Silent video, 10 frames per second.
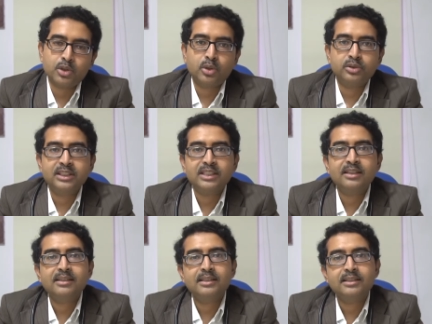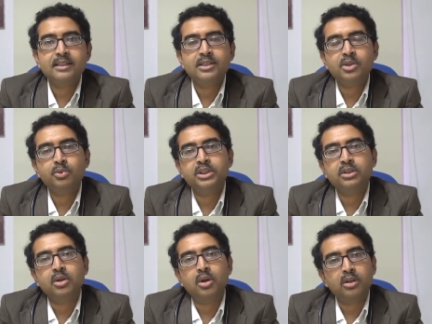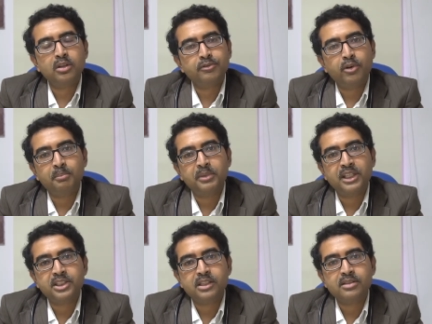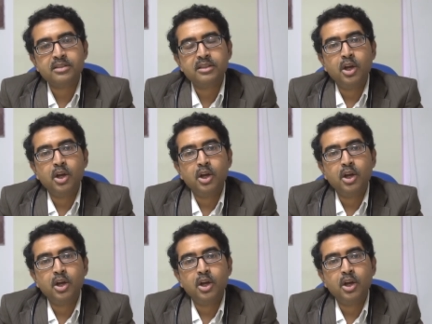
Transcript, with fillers: So this is a disease with lot of complications.